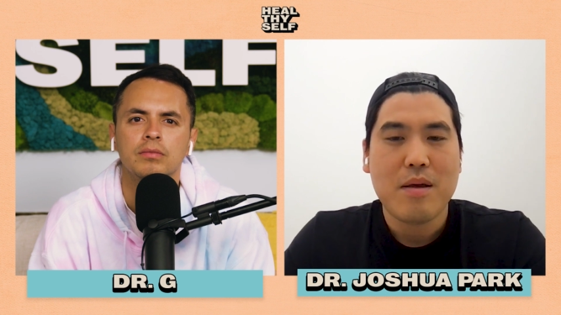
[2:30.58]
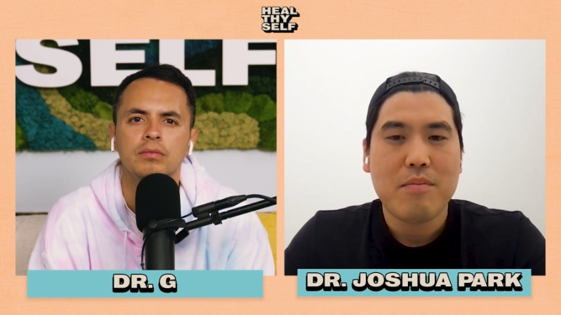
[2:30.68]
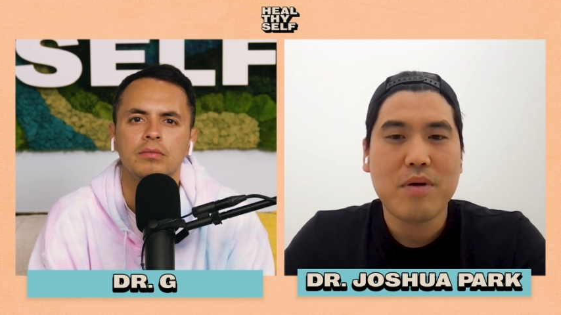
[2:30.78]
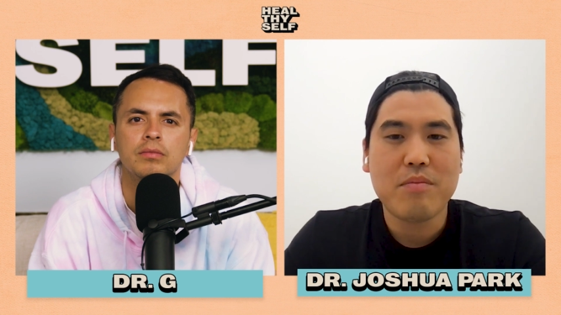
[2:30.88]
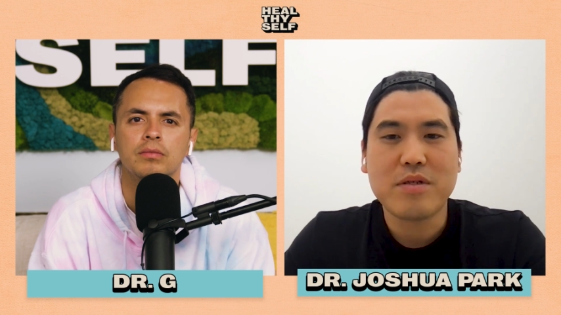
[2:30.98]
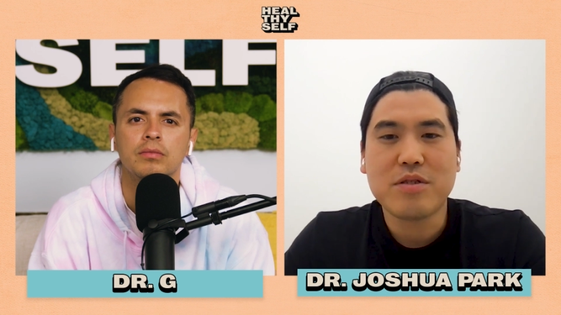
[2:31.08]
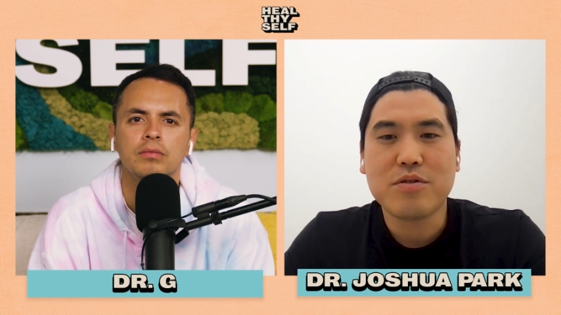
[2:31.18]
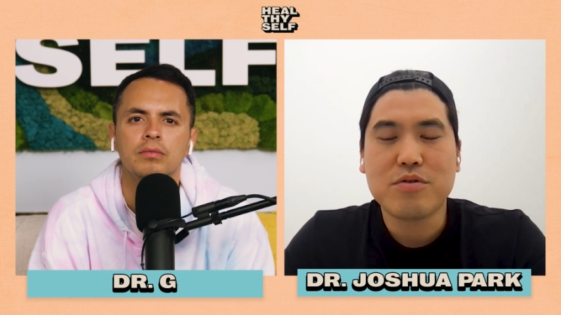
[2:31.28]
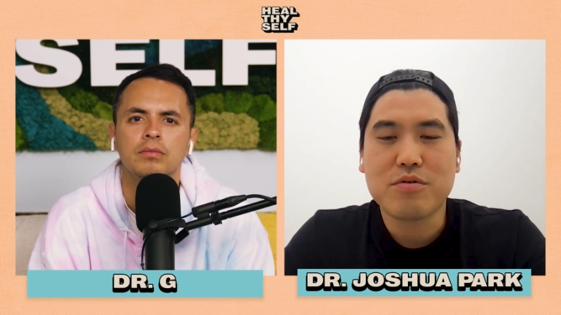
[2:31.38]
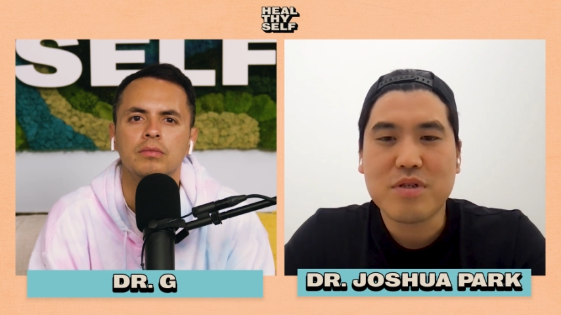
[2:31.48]
Speaker 1: But
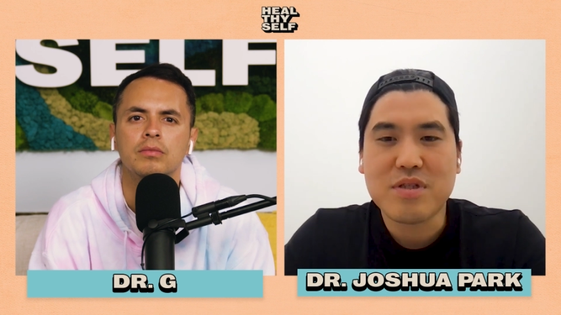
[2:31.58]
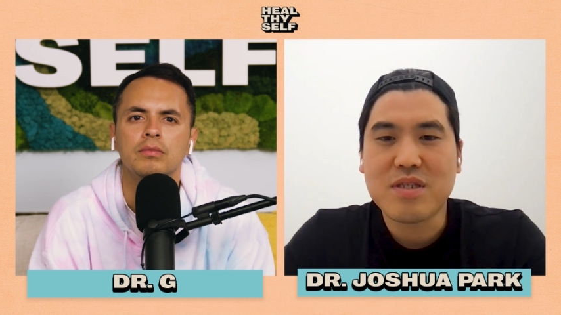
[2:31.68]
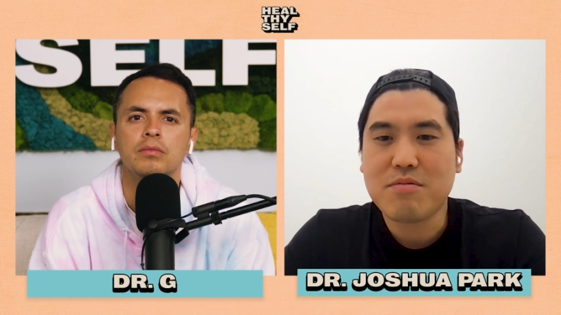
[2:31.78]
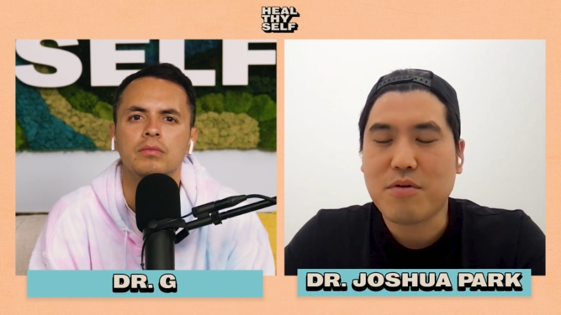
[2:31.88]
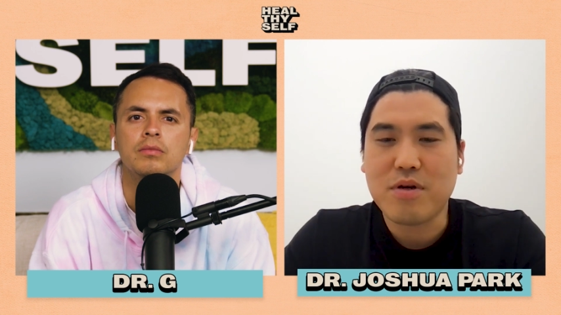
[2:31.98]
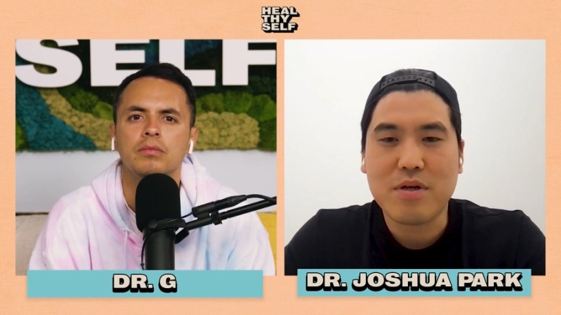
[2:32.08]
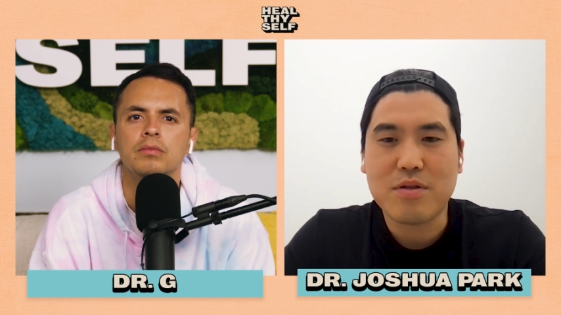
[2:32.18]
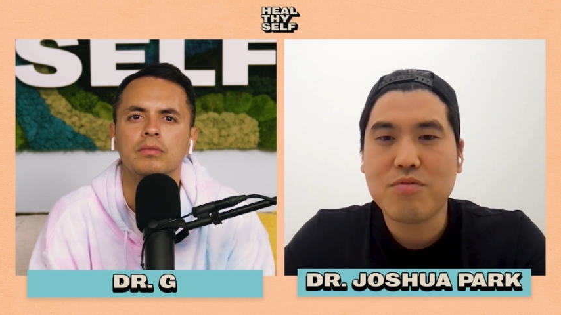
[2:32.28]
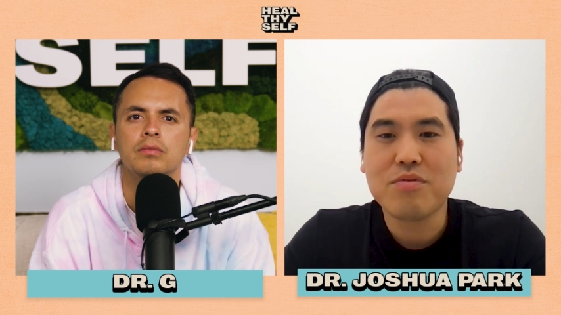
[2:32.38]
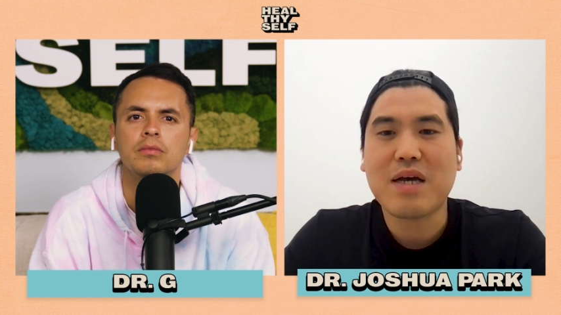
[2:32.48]
imagine you're doing this for uh,
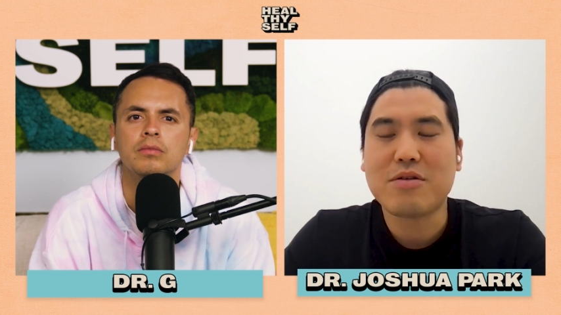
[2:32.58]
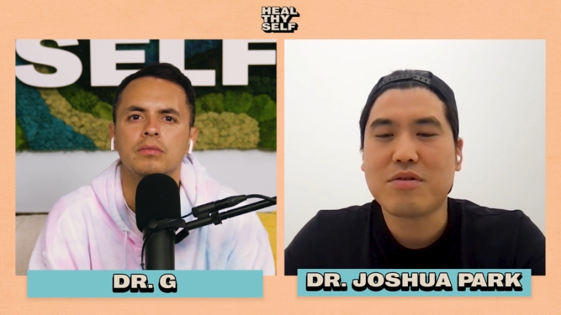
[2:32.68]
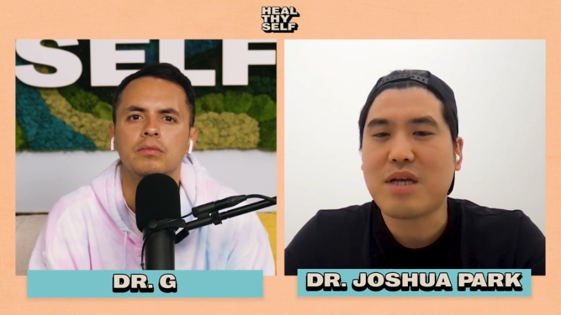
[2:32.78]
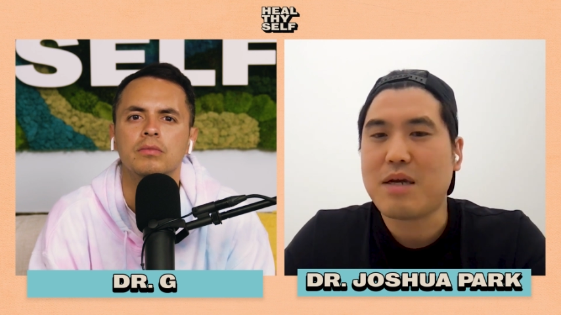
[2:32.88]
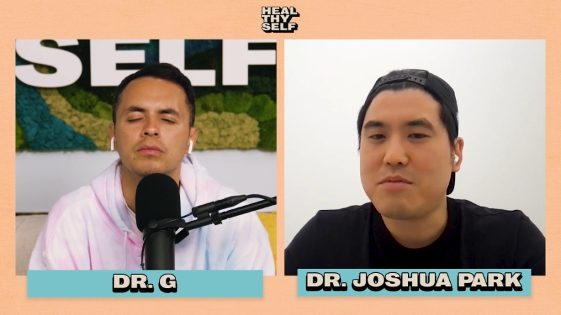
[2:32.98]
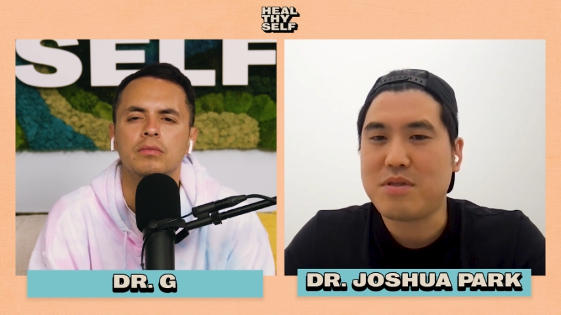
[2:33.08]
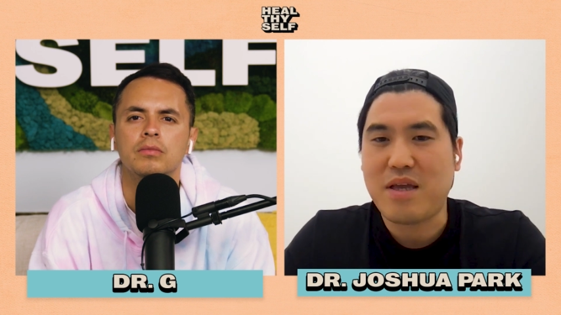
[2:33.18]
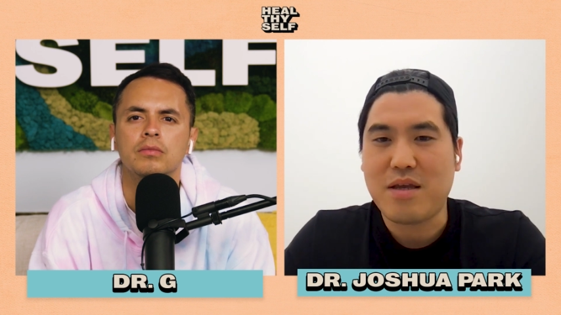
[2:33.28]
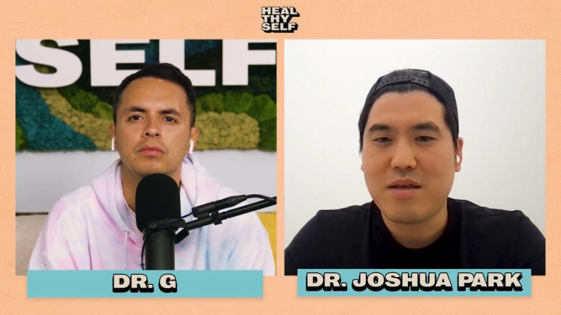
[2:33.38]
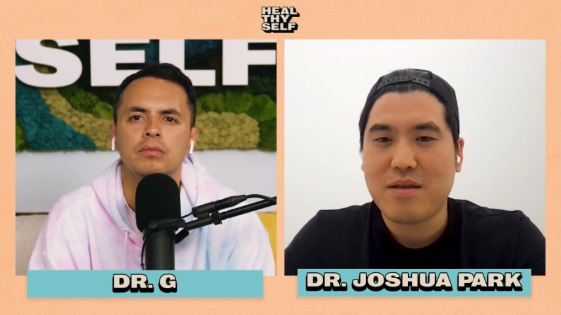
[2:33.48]
2,000 times a
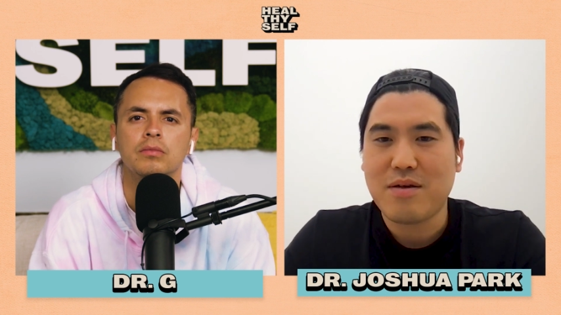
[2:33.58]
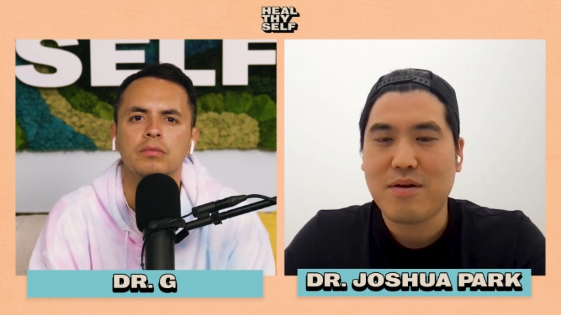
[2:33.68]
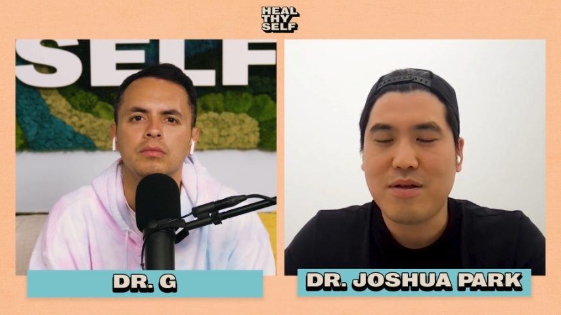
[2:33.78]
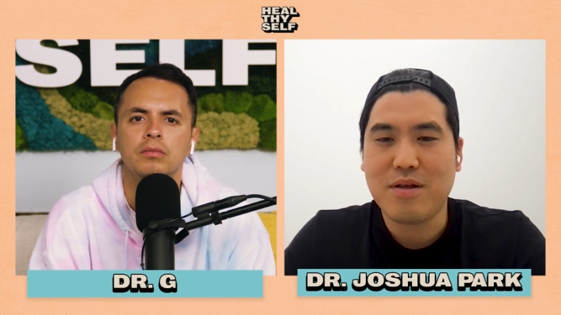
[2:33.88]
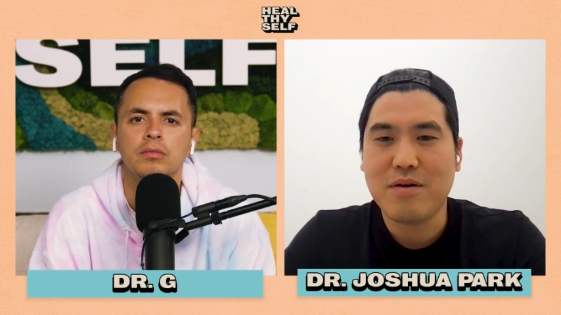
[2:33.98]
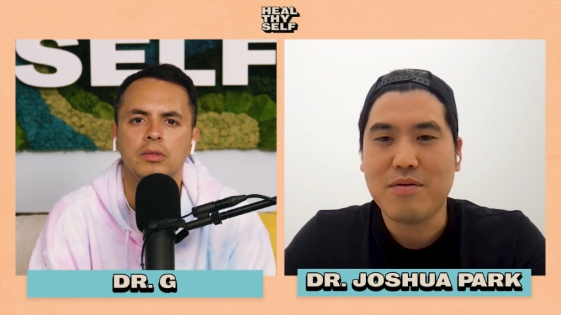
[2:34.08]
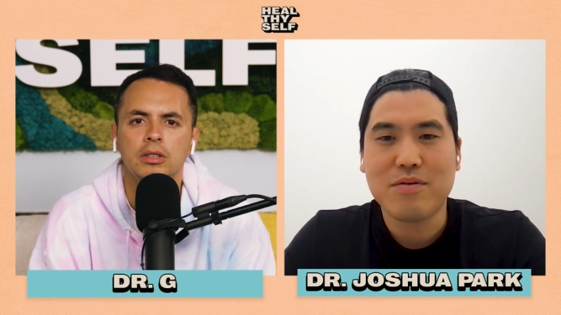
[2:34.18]
day, you know,